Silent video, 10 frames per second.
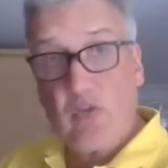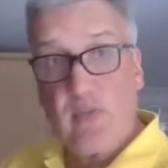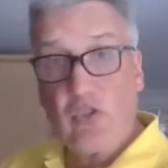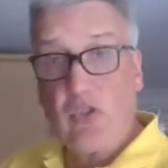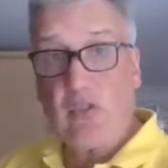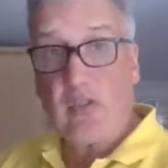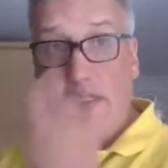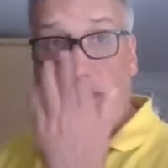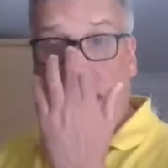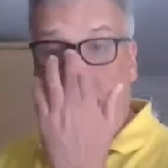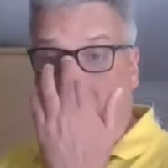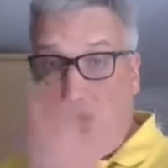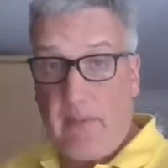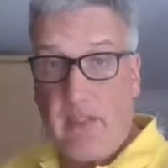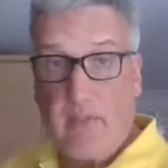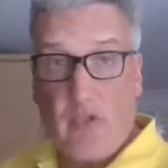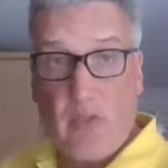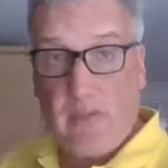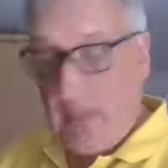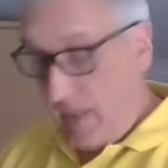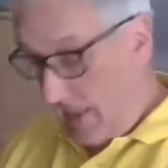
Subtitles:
It's always good. Sometimes.